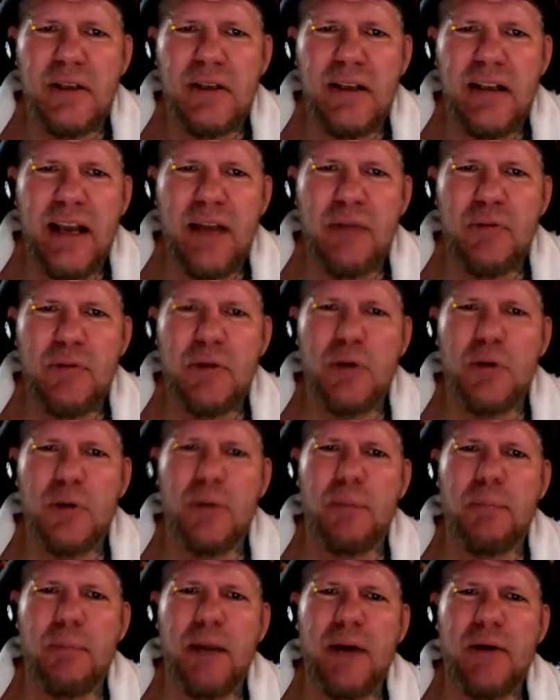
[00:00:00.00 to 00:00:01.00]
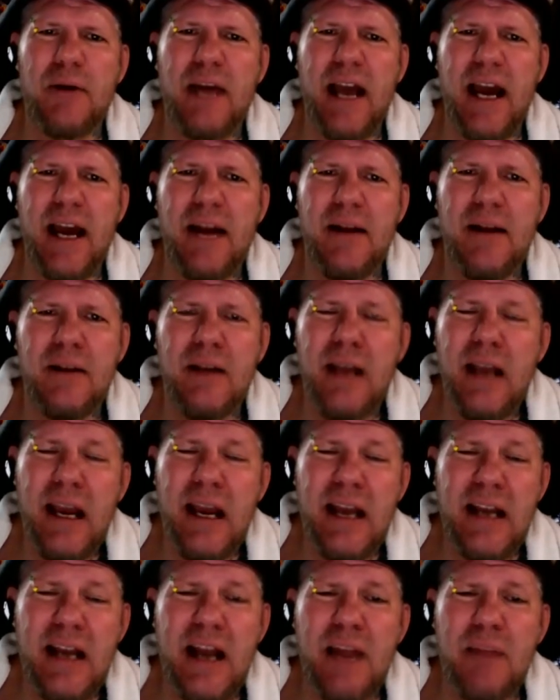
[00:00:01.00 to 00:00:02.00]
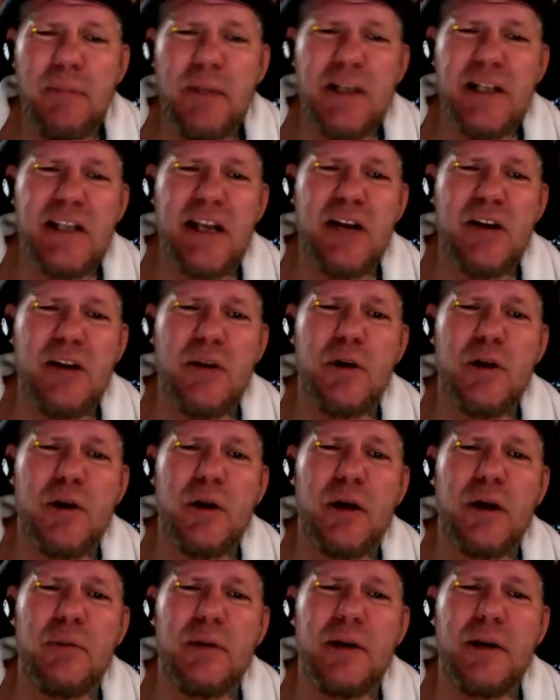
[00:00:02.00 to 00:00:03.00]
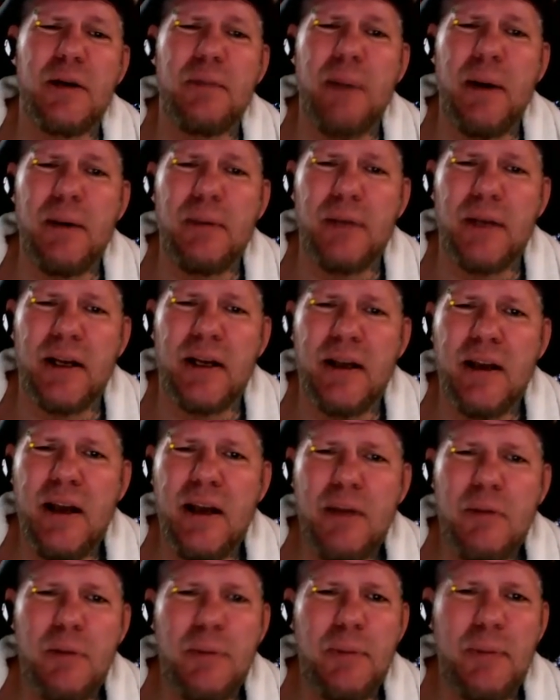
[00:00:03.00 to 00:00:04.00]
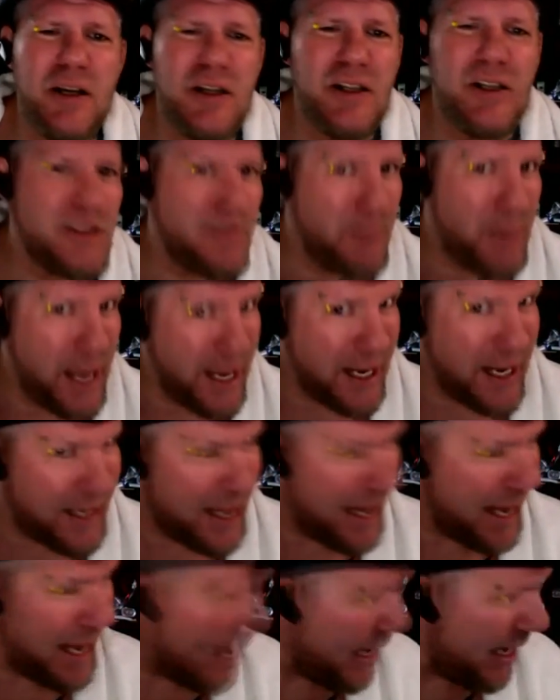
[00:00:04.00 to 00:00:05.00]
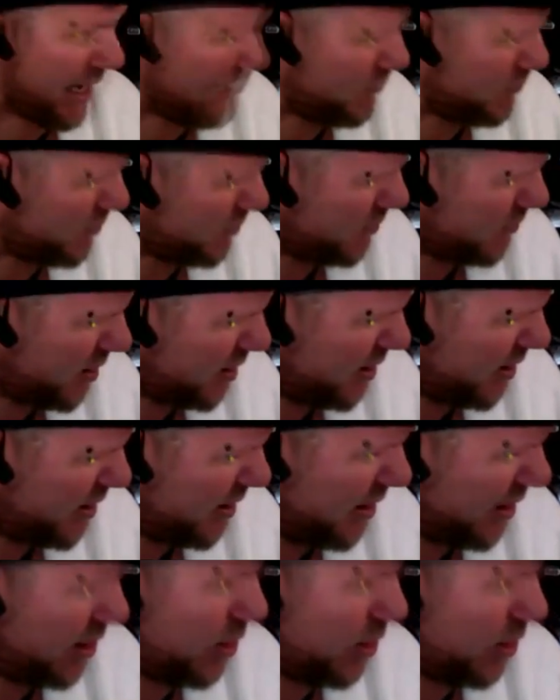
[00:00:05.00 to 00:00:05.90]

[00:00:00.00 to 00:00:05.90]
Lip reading: Can't really wear a pirate hat. And not because I don't want to wear one in public, but because the back of the hat, it